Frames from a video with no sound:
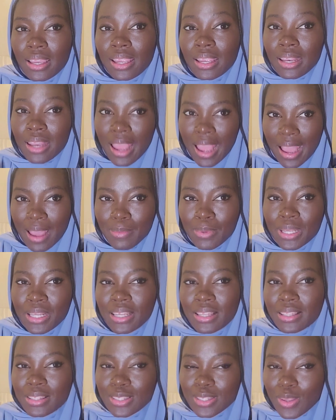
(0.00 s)

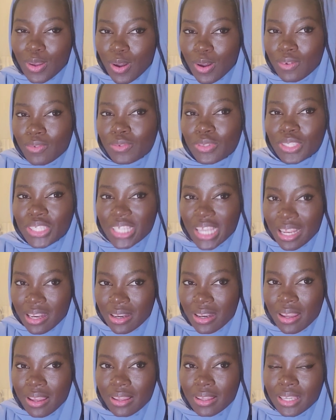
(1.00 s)
inhabitants of
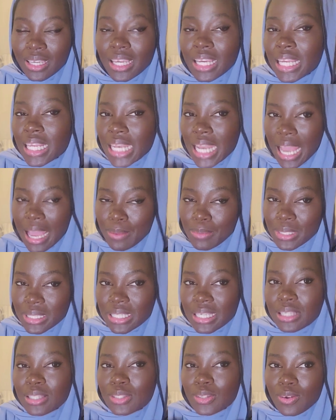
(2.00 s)
Jannah,
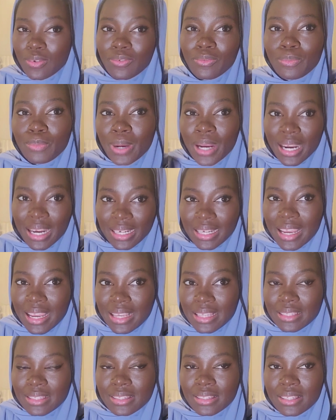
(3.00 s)
inhabitants of
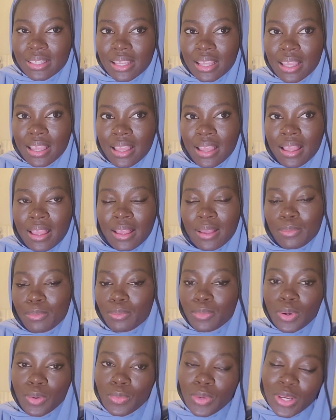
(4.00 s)
paradise.
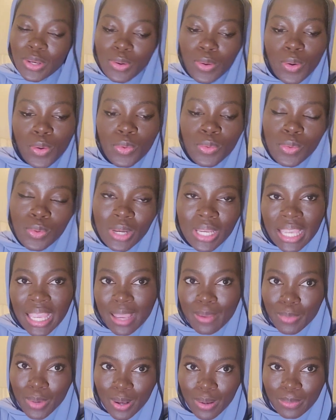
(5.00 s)
But we know who
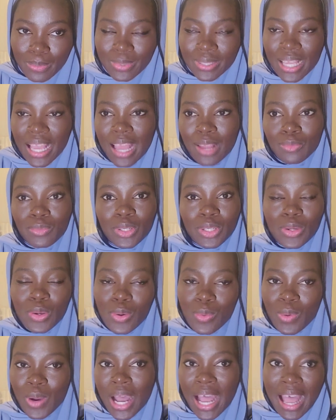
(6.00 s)
came up and we
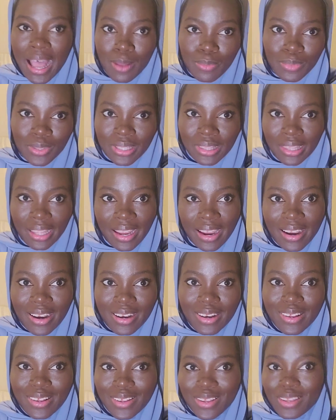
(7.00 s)
know what happened
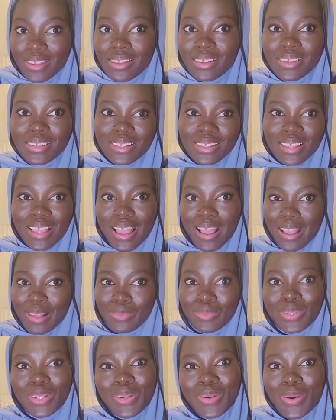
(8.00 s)
there.
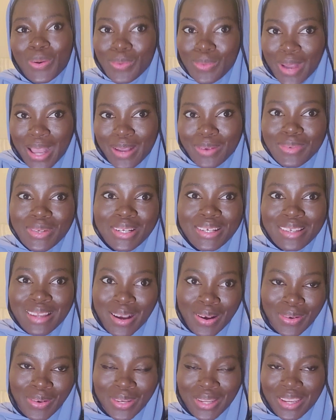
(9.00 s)
And we know why we're
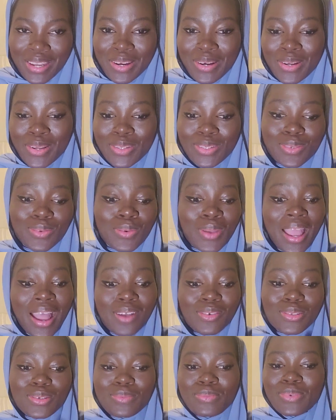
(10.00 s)
down here. So we
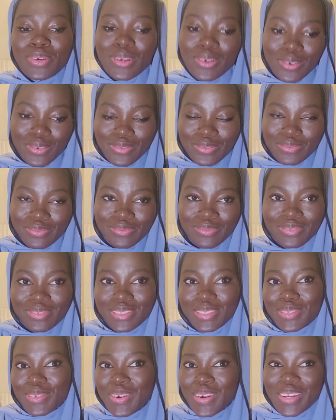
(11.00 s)
have to prove
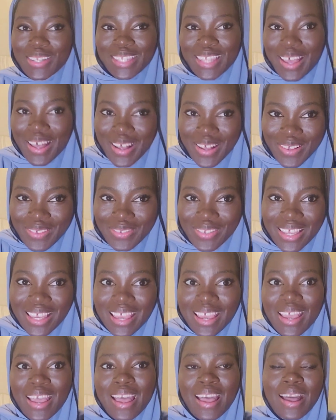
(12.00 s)
to ourselves.
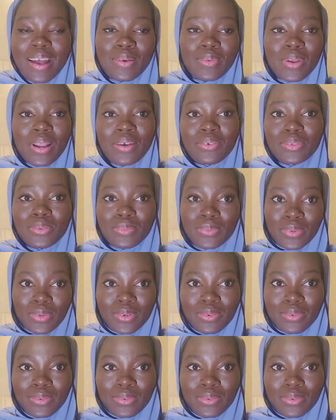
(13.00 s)
And we have to